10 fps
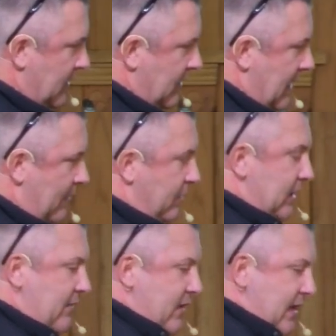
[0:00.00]
I
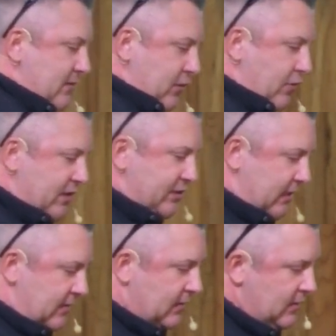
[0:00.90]
believe that as a
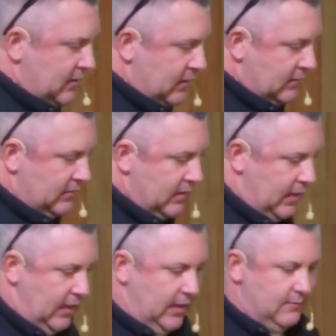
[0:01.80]
Christian,
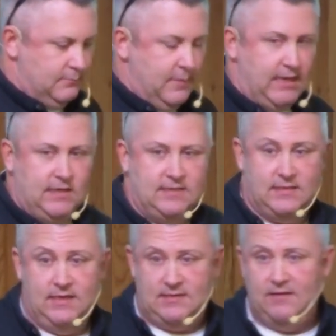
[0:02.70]
uh, meekness is a